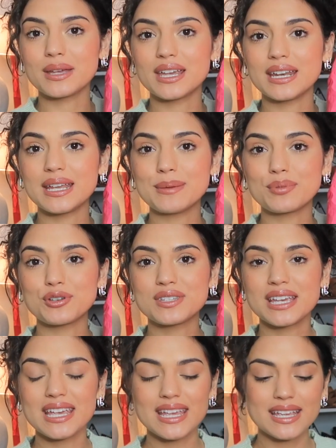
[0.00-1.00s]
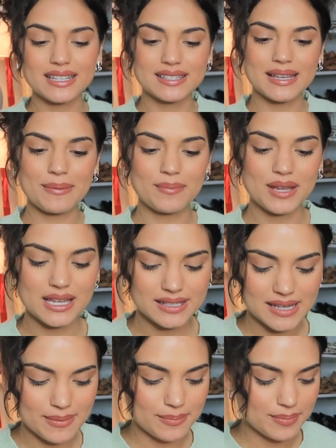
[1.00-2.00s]
Beginning Boutique sent me
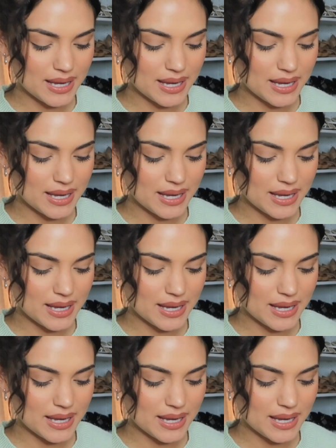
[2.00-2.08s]
some